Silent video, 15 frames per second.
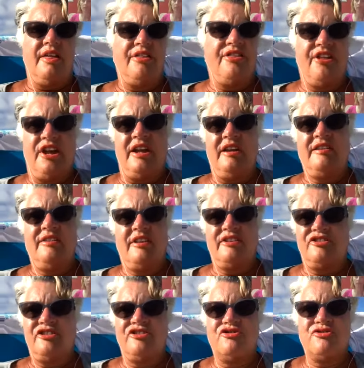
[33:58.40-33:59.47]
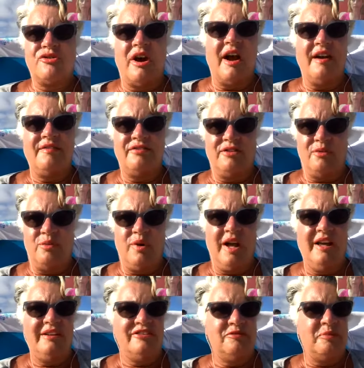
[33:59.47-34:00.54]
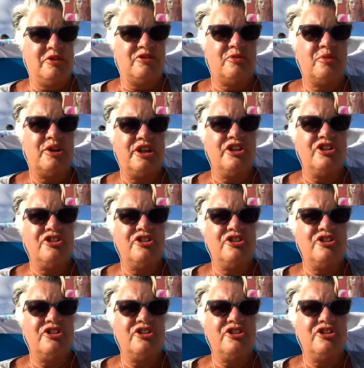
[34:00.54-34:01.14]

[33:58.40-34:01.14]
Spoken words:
thing that just drives a wedge between